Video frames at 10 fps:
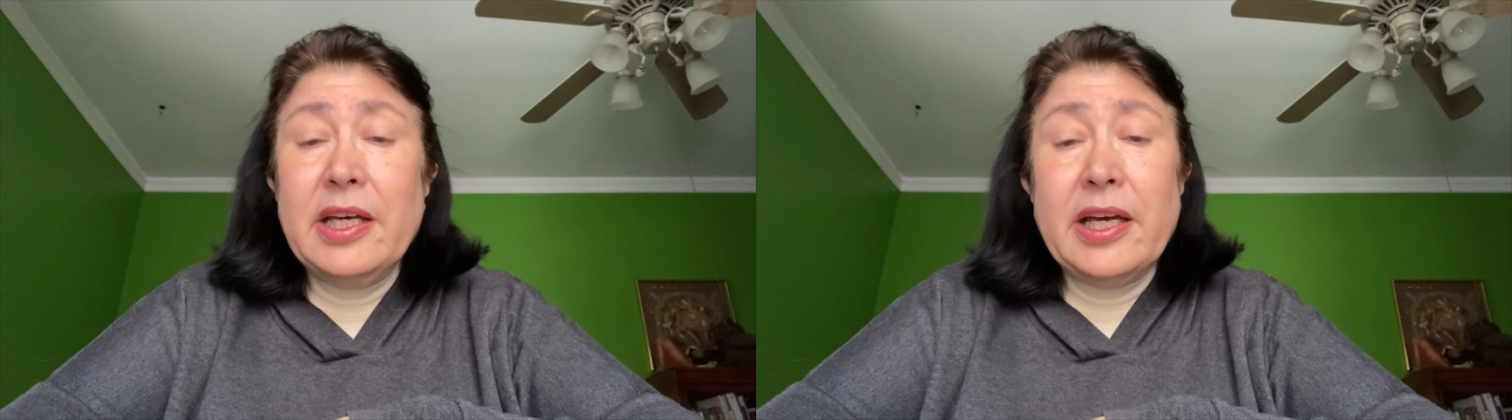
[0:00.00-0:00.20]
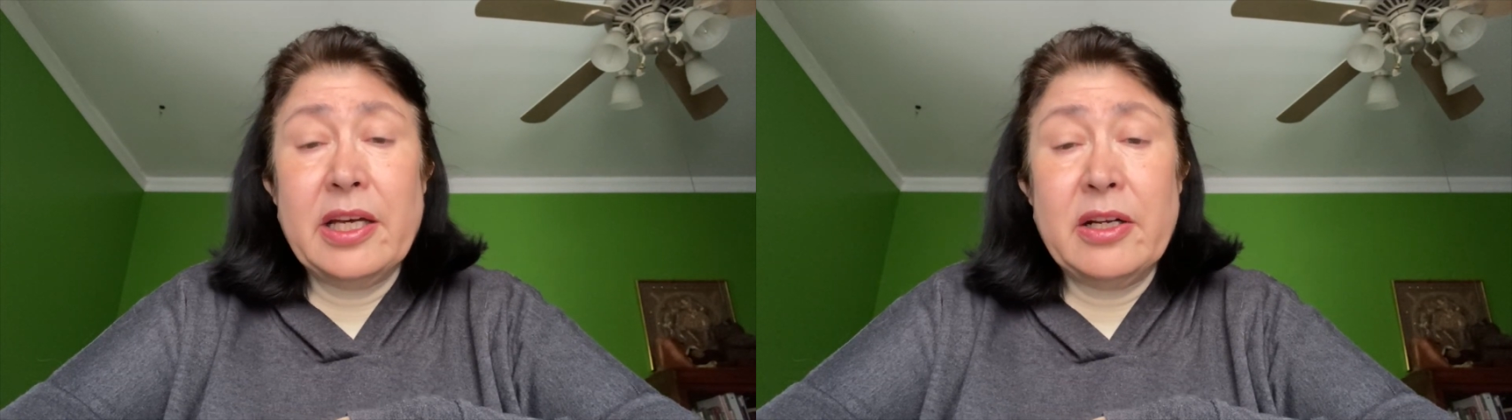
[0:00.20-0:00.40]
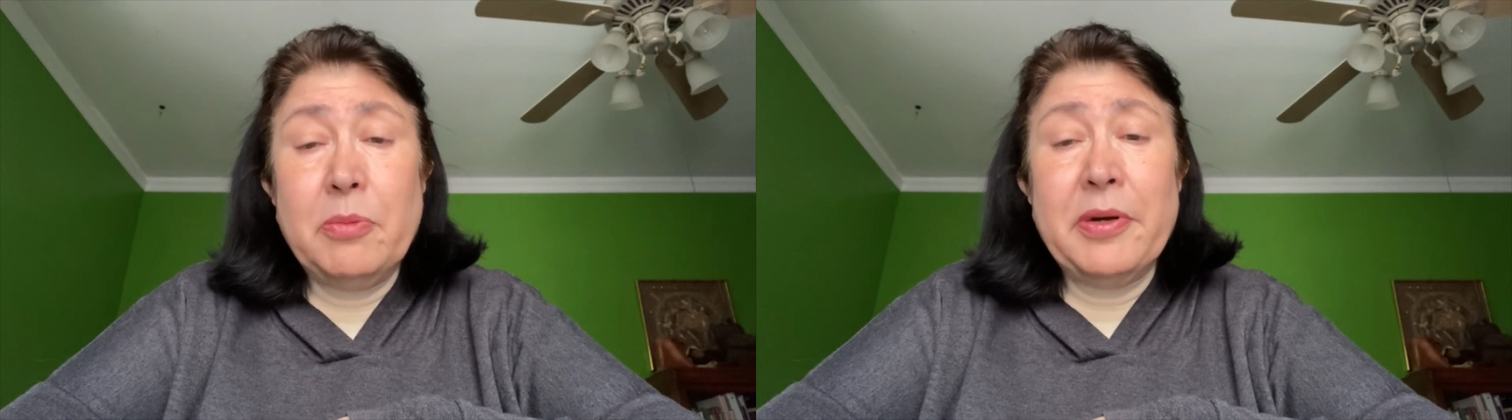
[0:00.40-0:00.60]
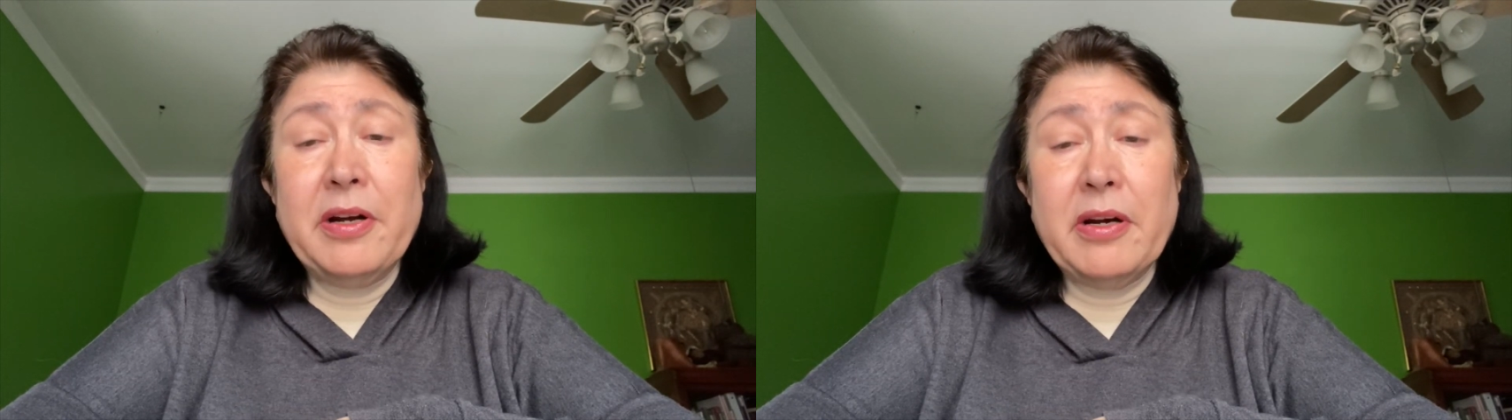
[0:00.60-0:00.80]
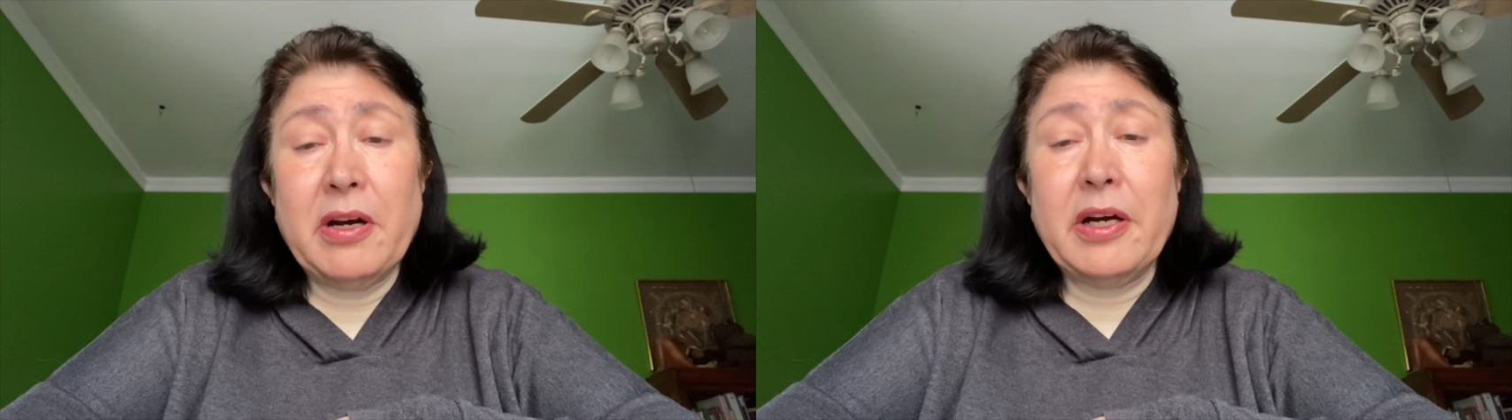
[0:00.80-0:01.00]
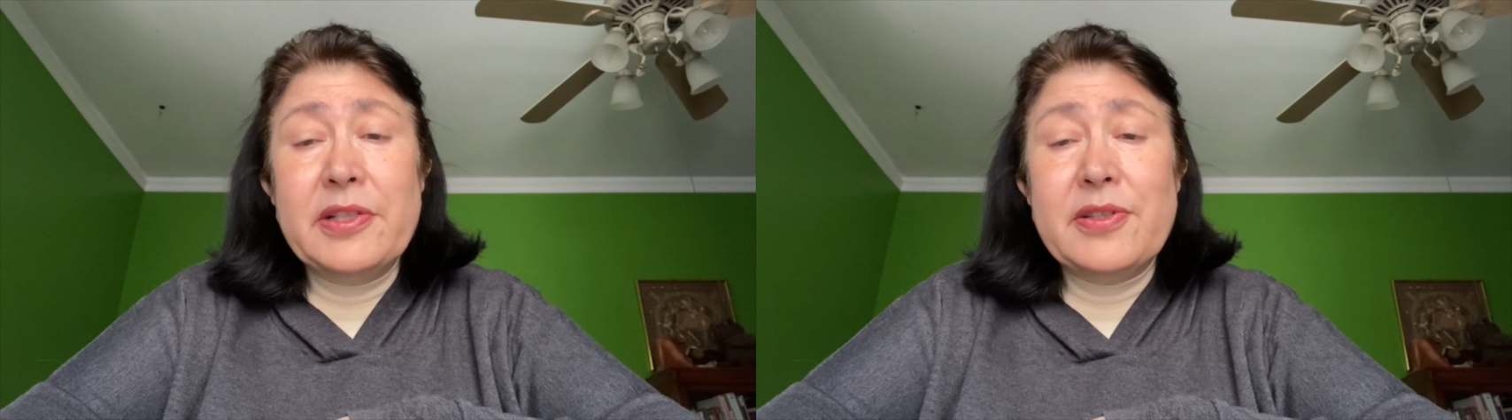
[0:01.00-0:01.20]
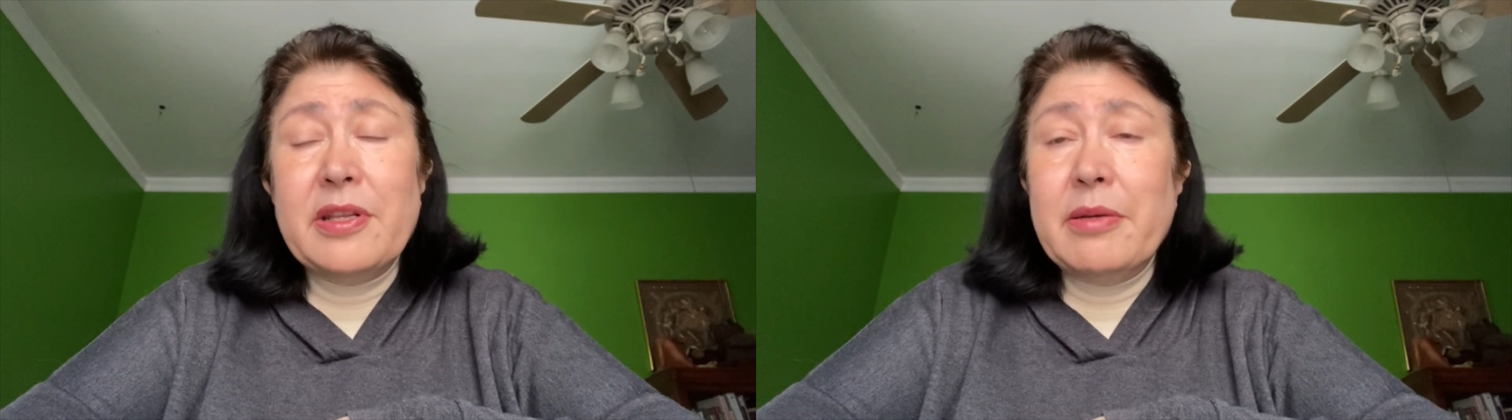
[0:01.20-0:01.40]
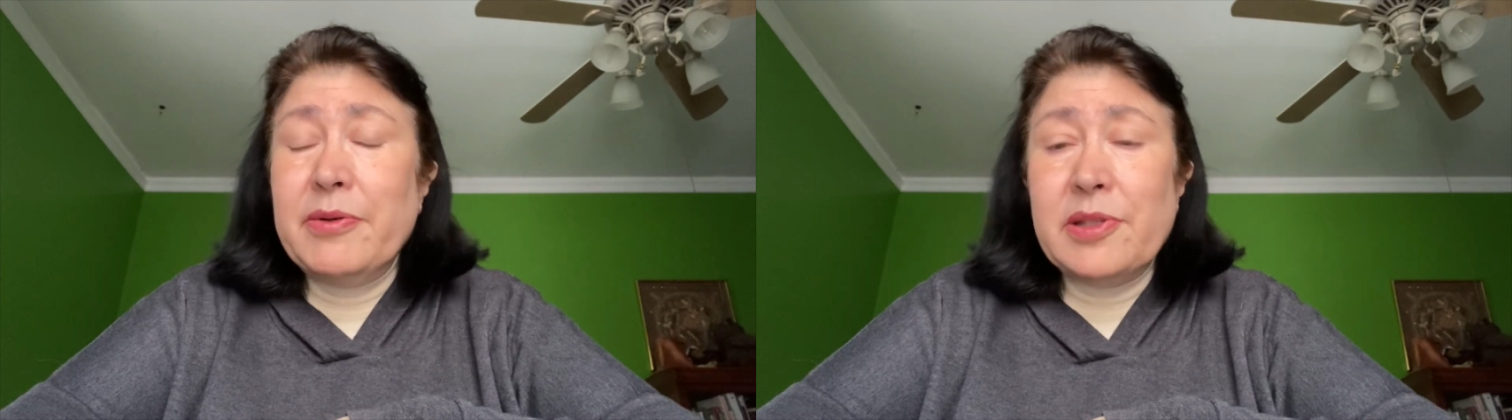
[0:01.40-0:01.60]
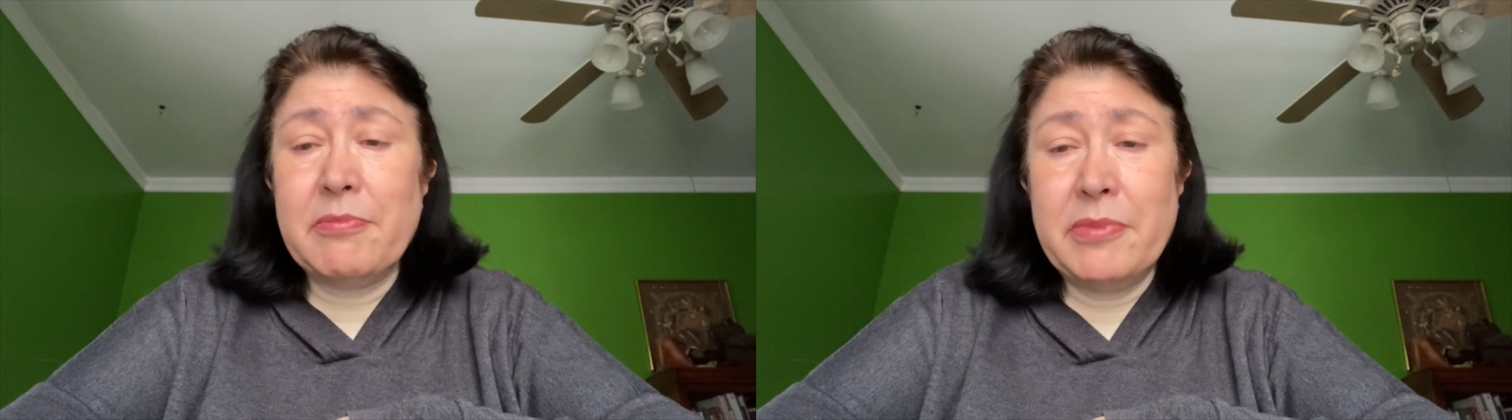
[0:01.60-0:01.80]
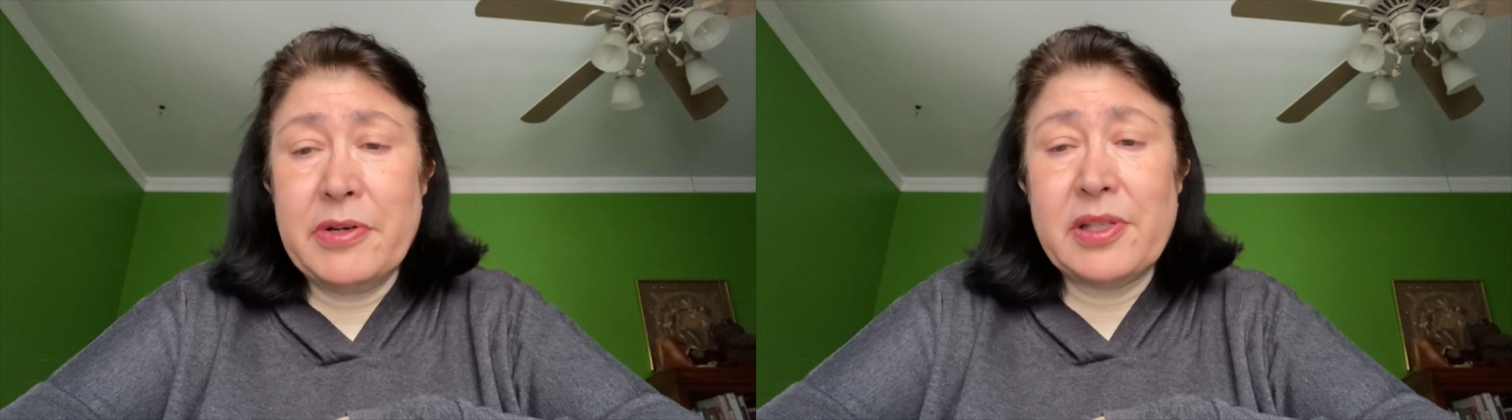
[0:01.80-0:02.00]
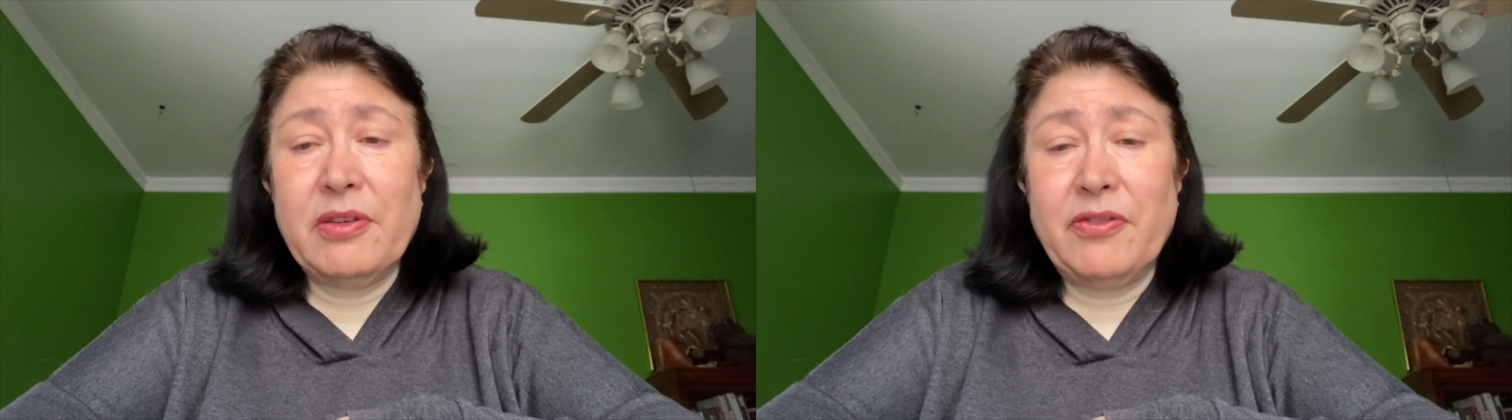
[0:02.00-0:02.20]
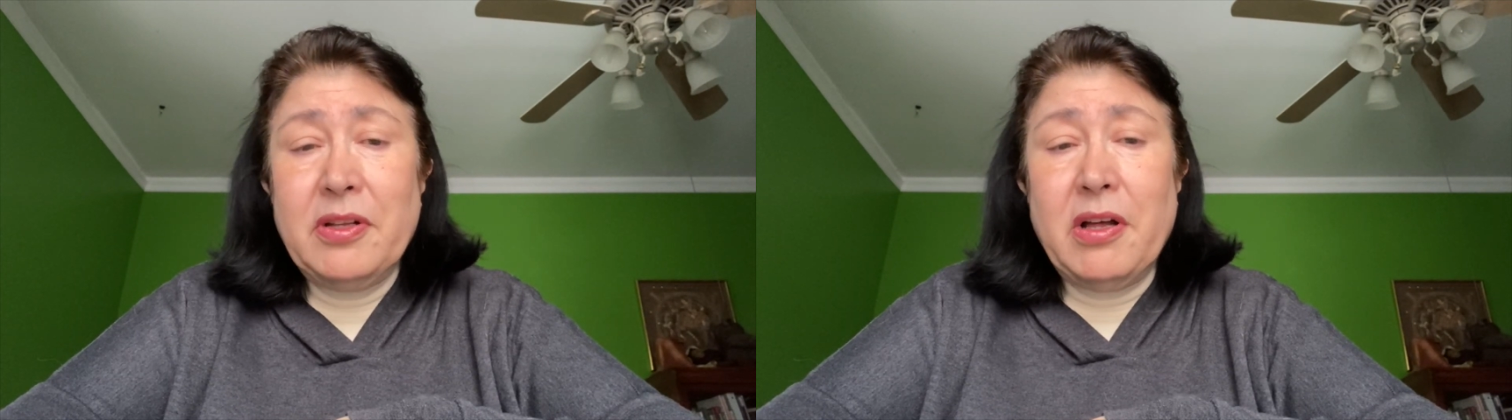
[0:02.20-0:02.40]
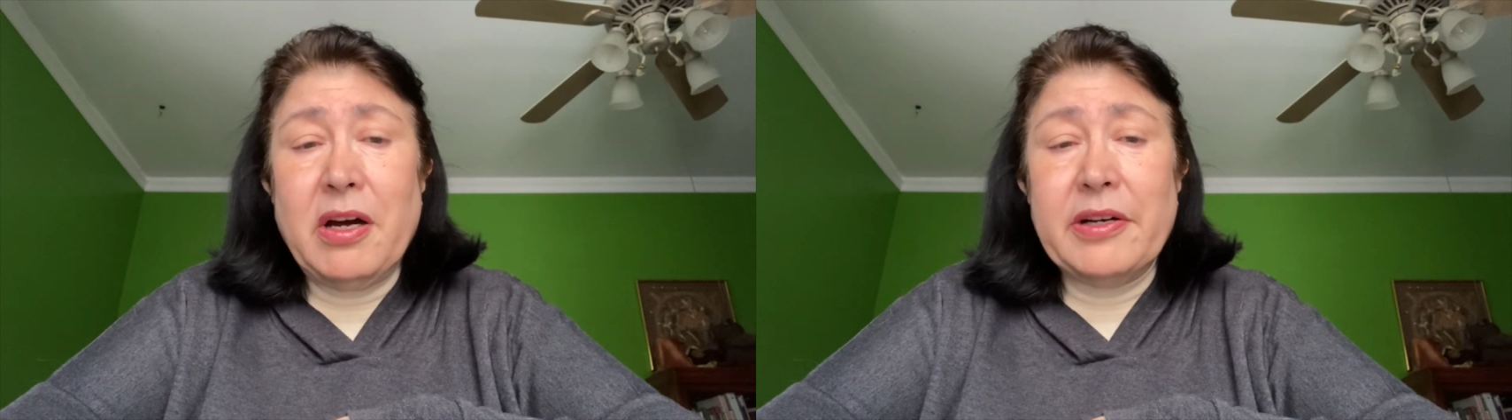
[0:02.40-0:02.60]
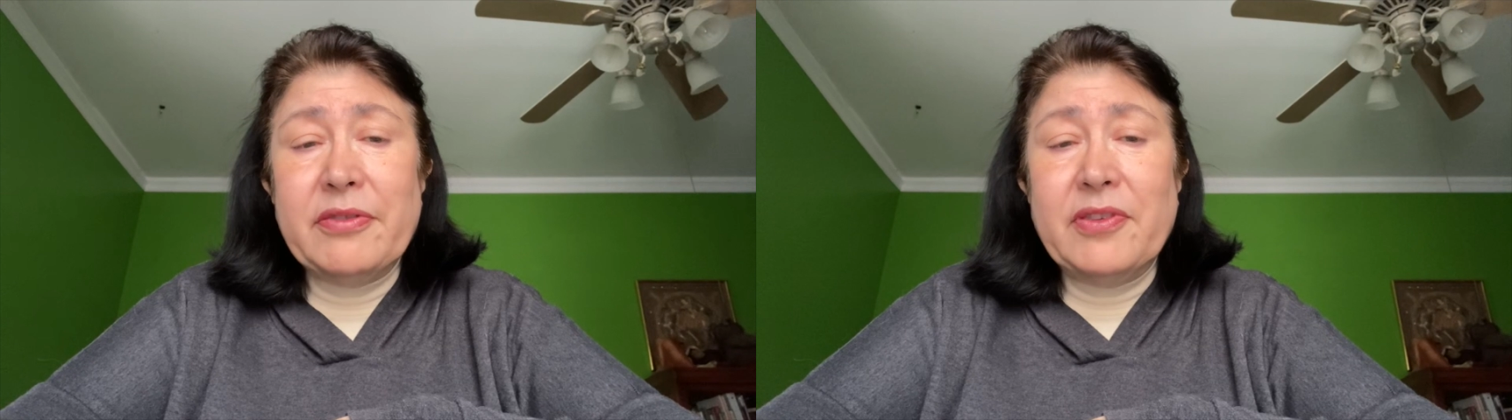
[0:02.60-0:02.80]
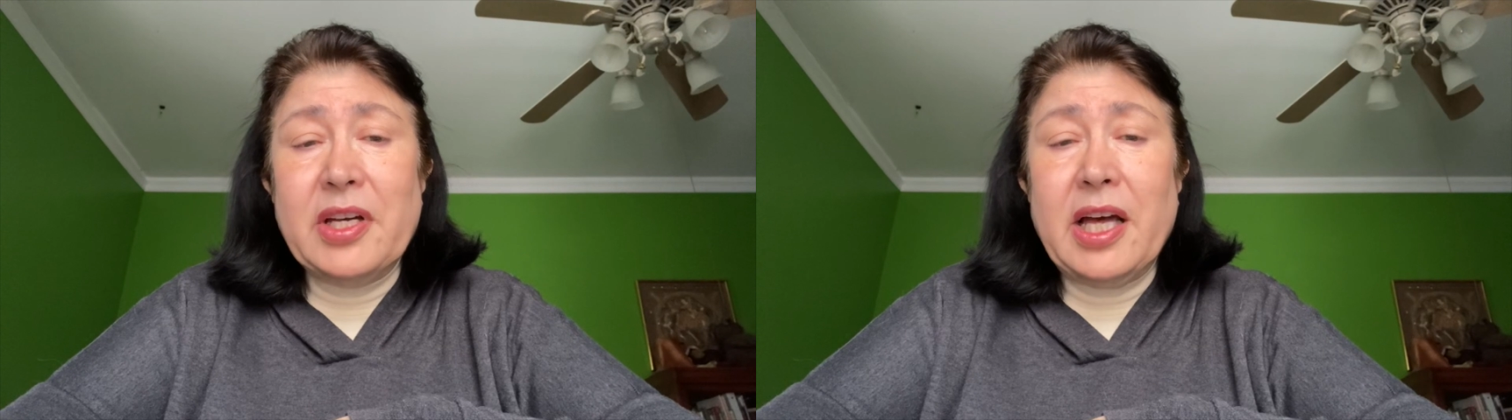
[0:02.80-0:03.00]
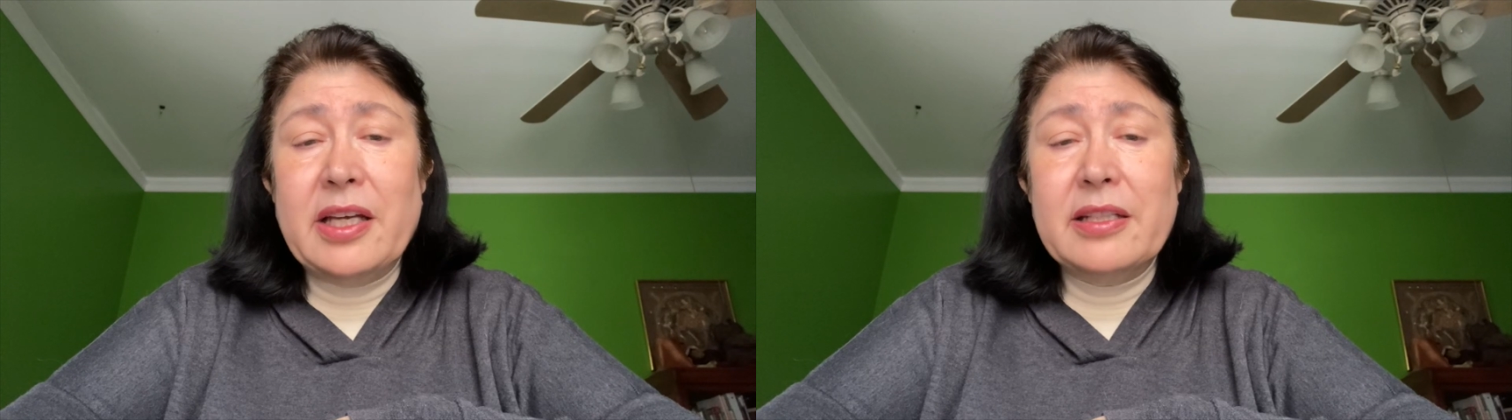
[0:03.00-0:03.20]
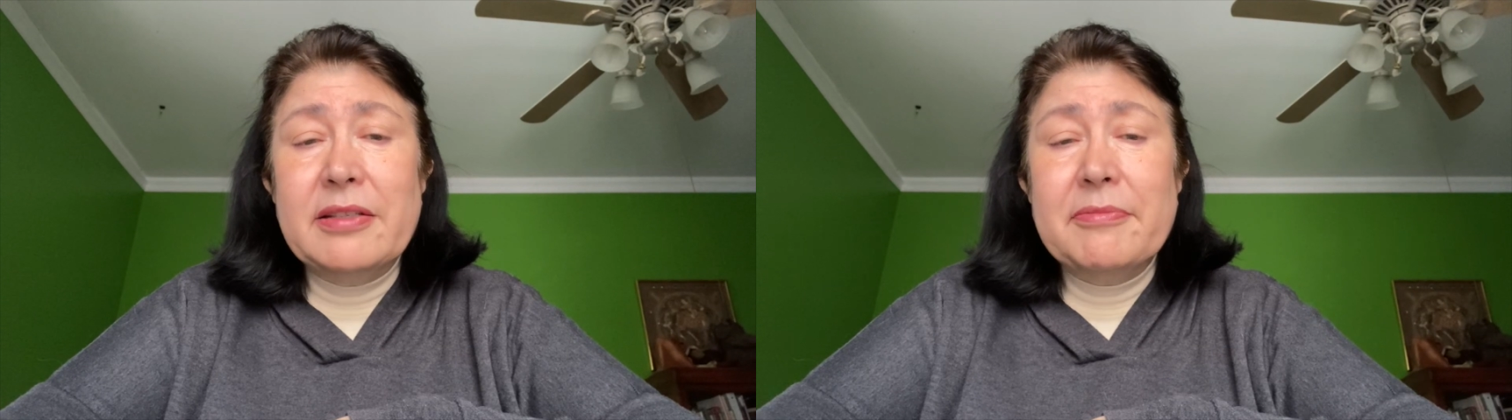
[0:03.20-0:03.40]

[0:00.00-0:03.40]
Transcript: and open our hearts to the most merciful heart of God.